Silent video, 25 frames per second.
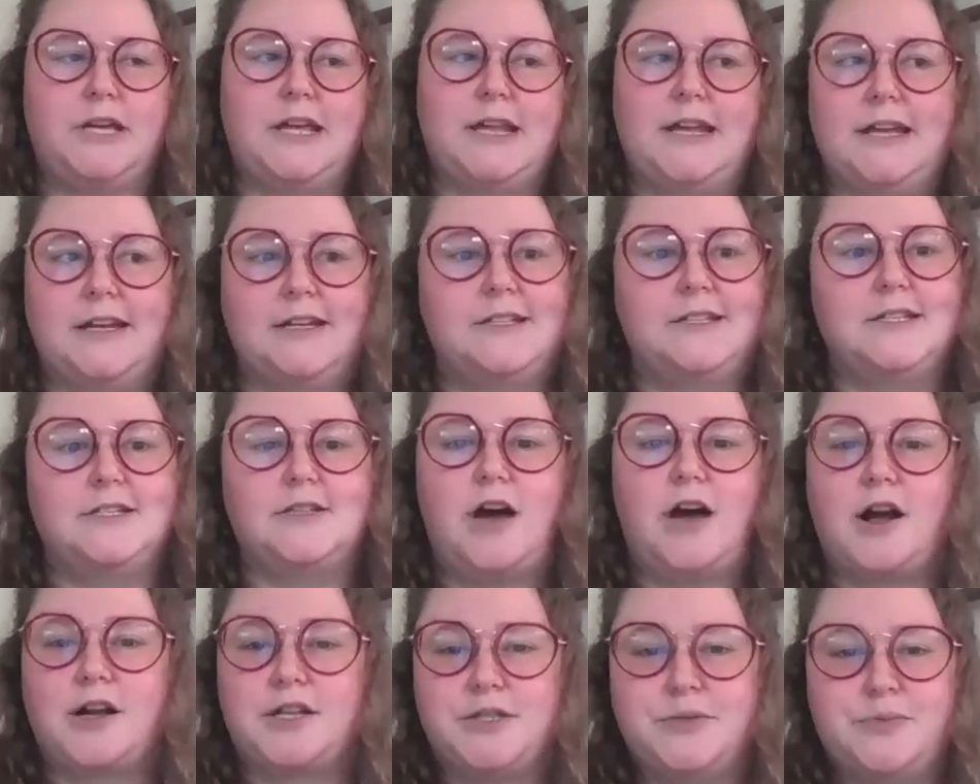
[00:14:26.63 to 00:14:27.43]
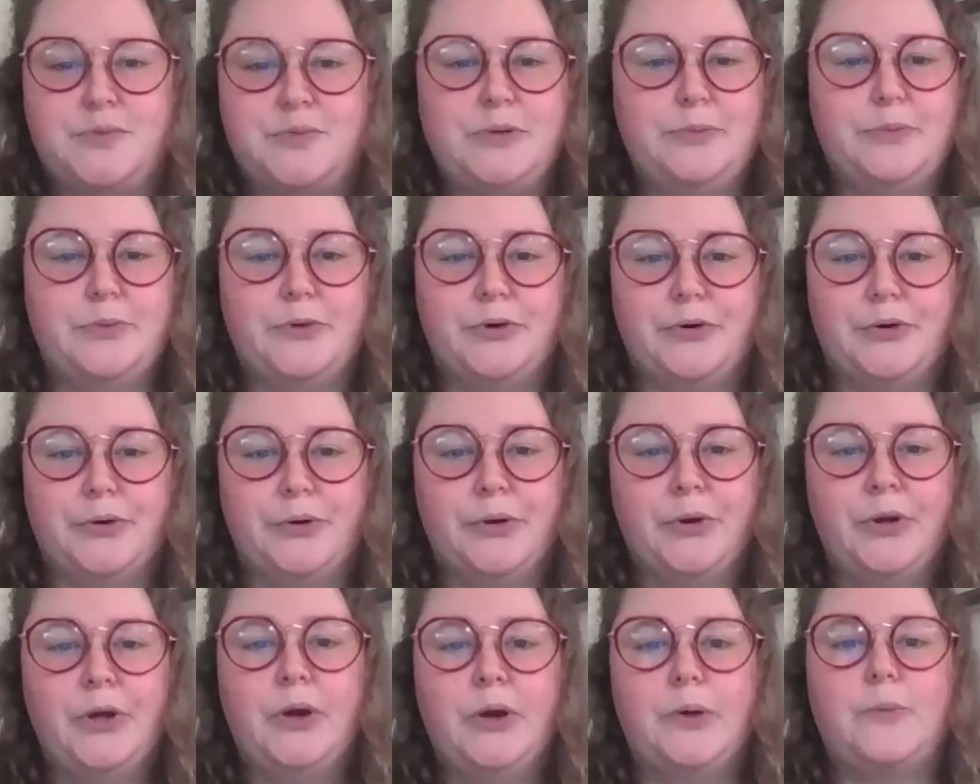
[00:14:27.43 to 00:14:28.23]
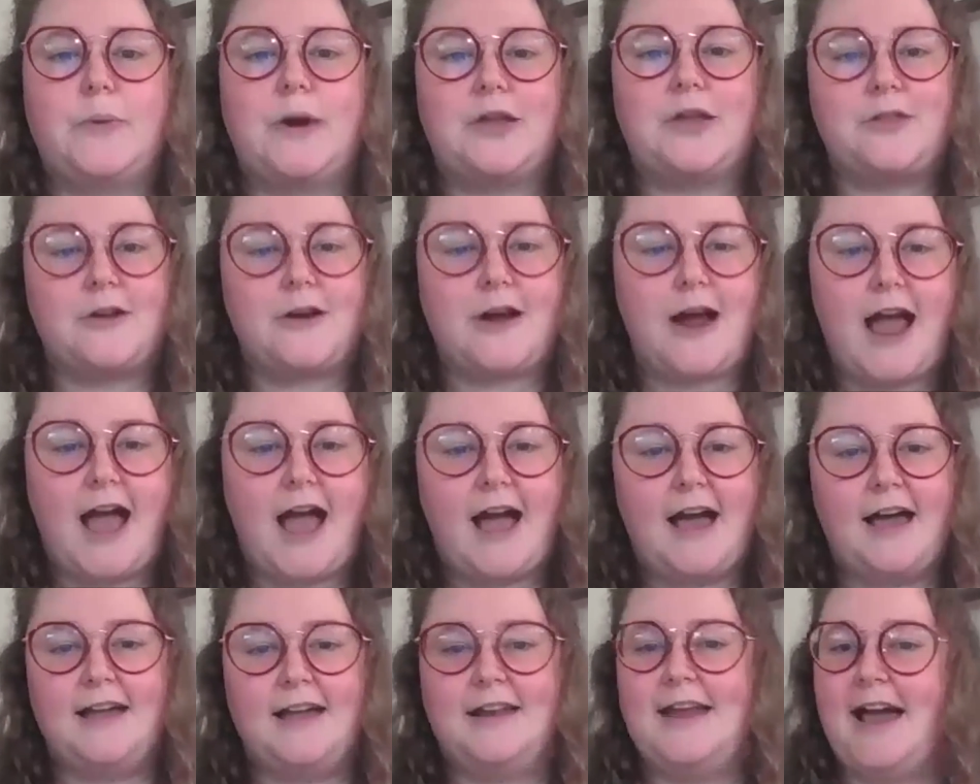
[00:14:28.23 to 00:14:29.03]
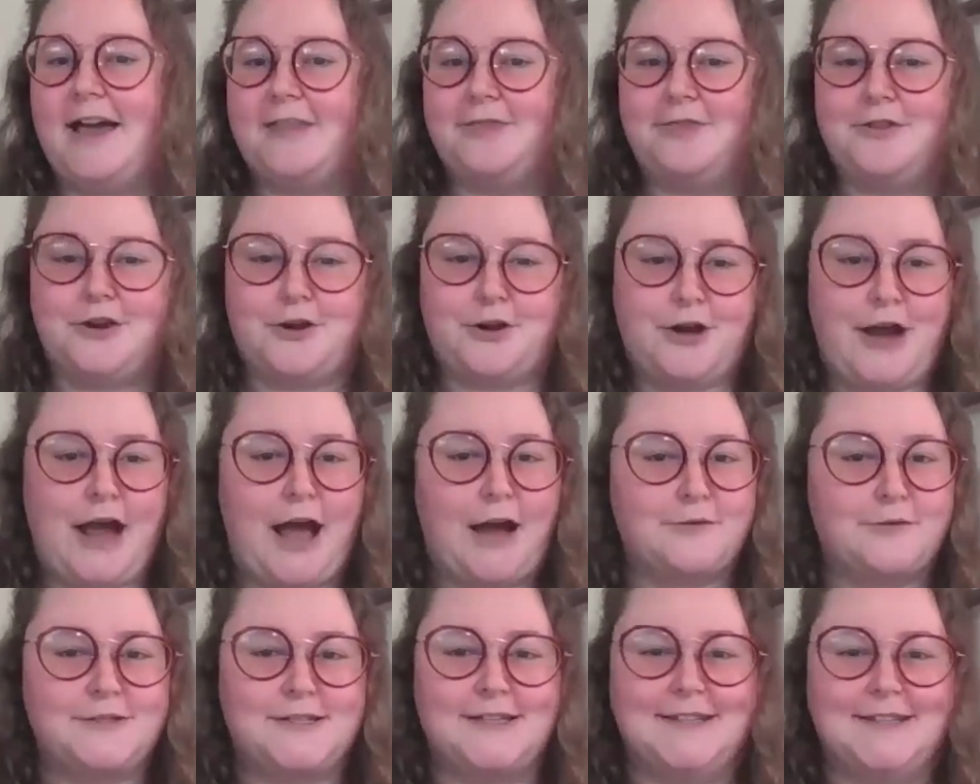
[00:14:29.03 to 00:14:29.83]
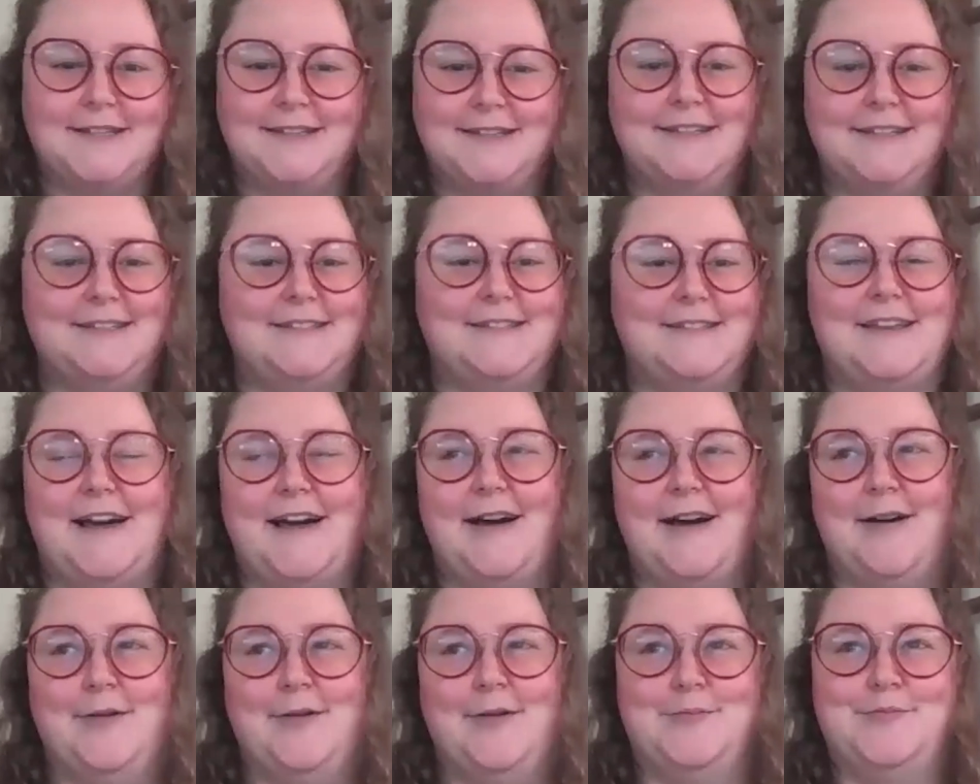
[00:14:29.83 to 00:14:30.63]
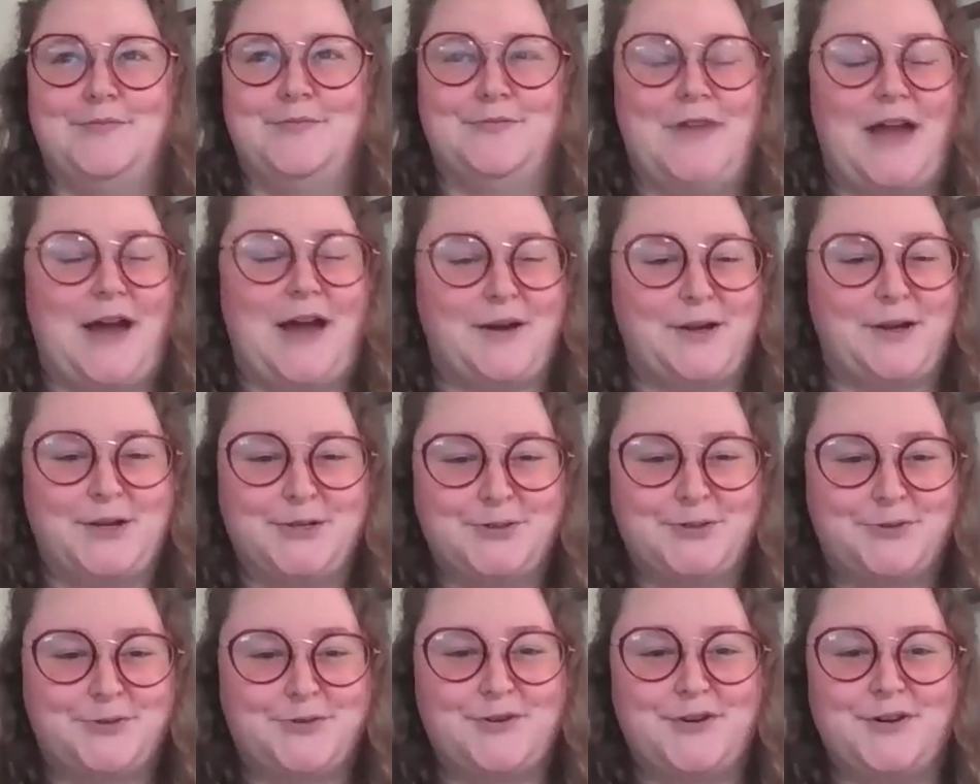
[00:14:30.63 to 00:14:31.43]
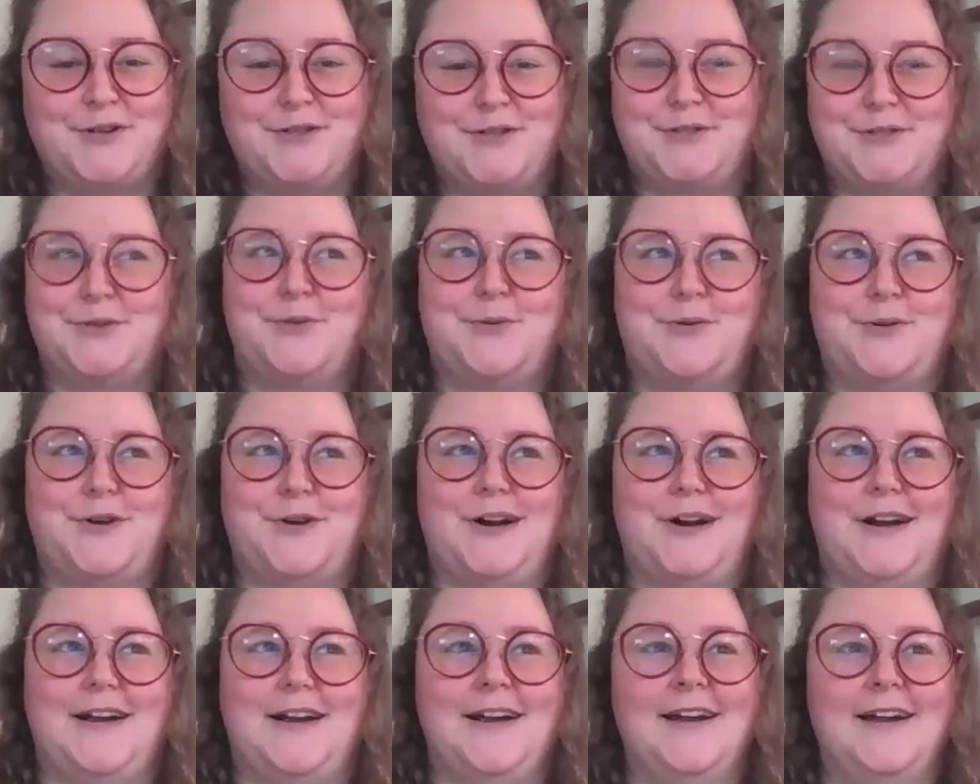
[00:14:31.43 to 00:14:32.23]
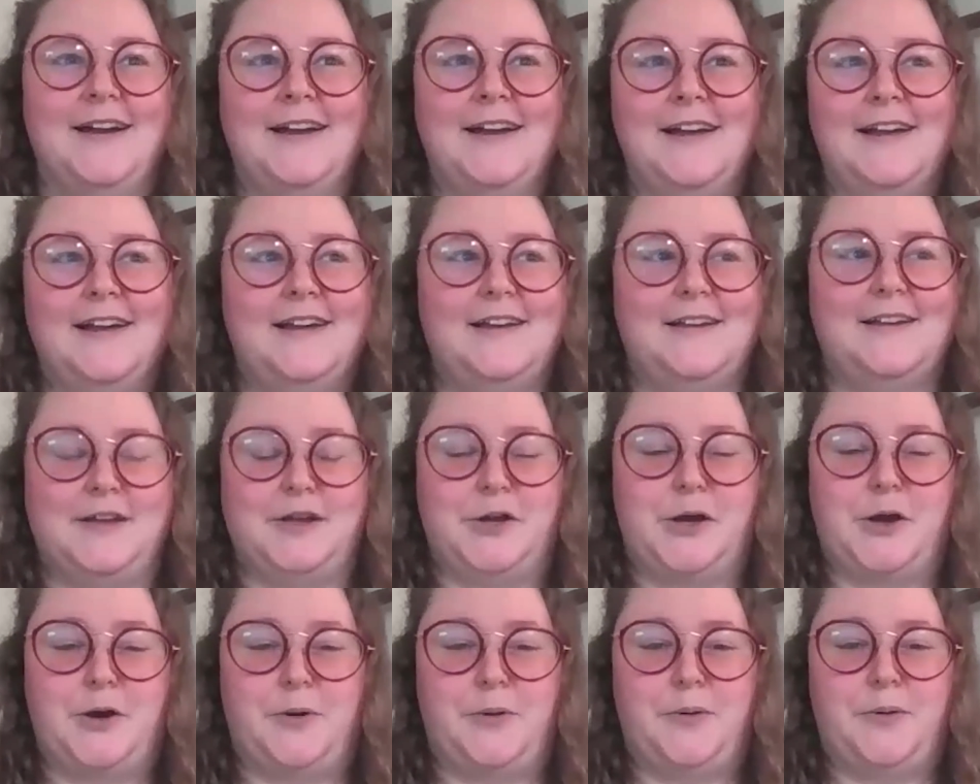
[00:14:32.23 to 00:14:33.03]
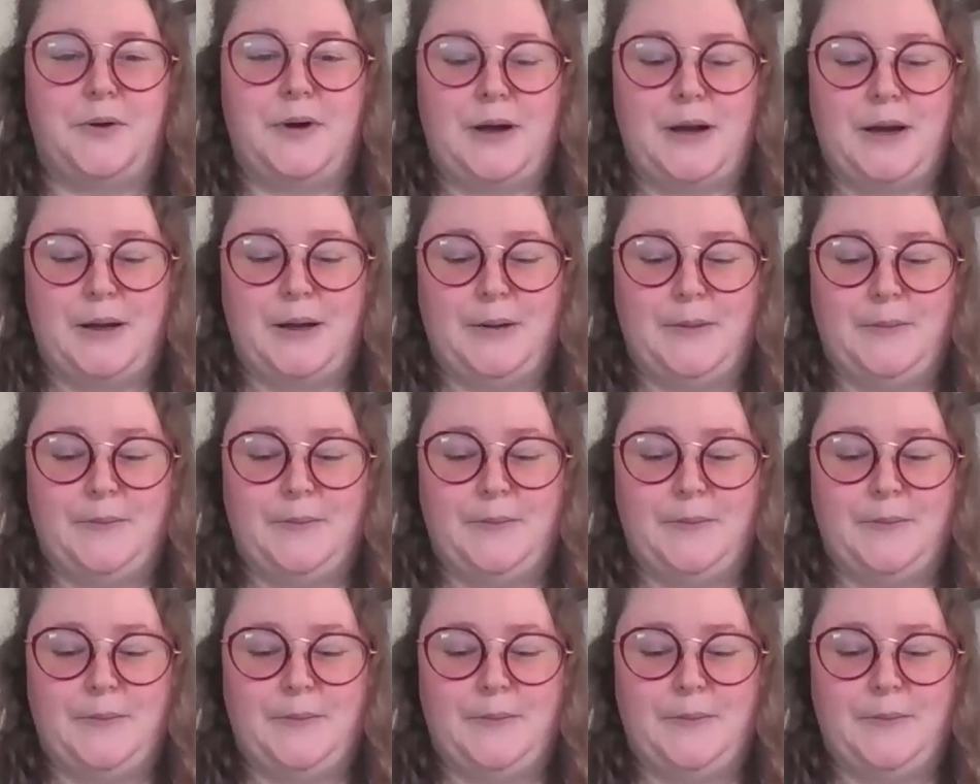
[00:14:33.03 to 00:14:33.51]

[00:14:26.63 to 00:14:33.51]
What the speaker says: getting to talk to people where they're at their houses, knocking doors, or, you know,